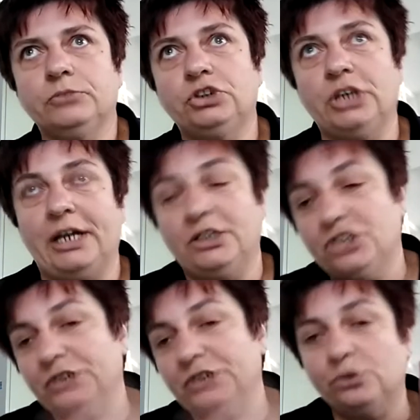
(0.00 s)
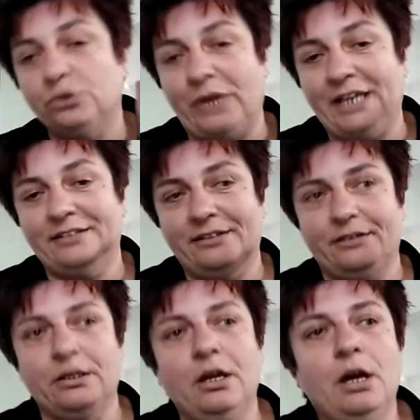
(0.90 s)
I just want to add
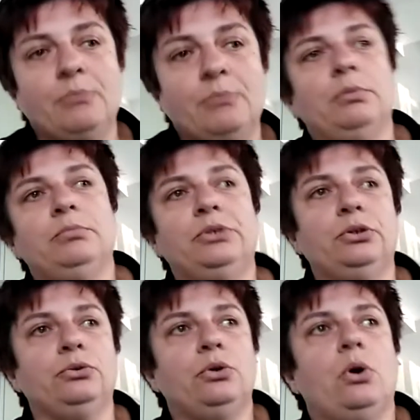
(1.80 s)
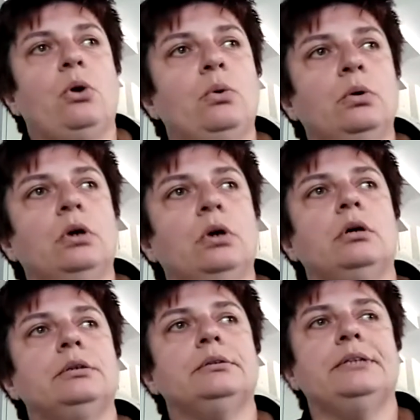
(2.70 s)
that probably you know
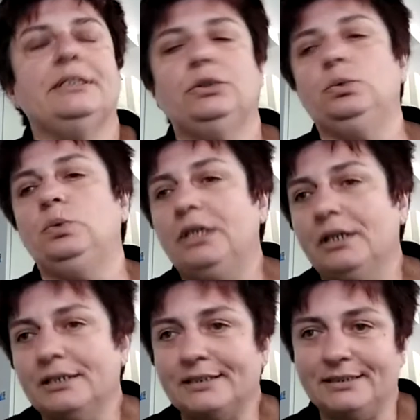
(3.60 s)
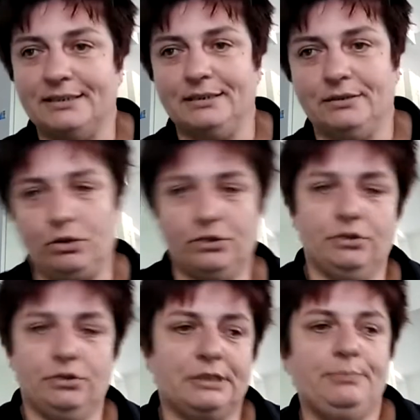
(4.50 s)
that we as
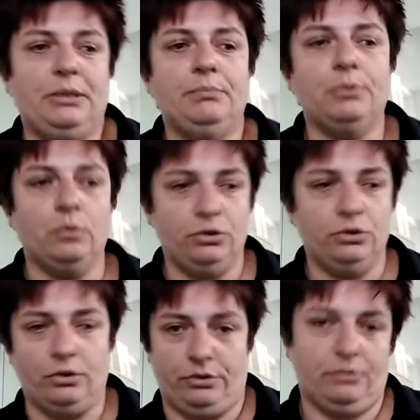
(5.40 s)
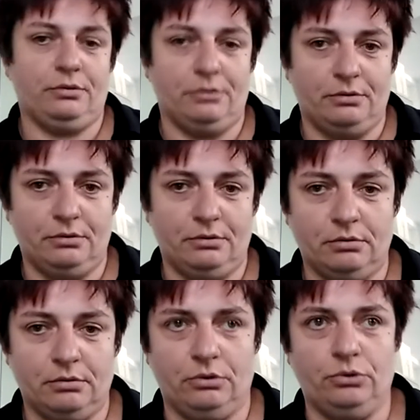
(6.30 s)
Orthodox people, we don't
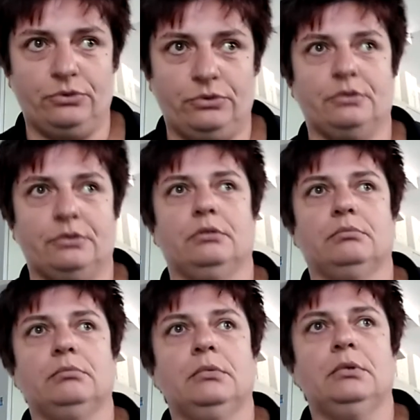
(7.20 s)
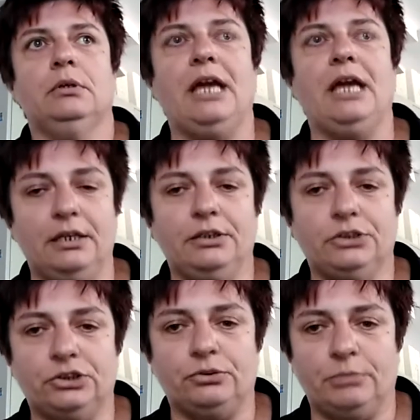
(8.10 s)
use any
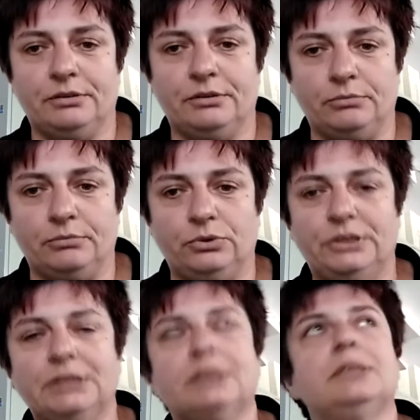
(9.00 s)
instrumental music.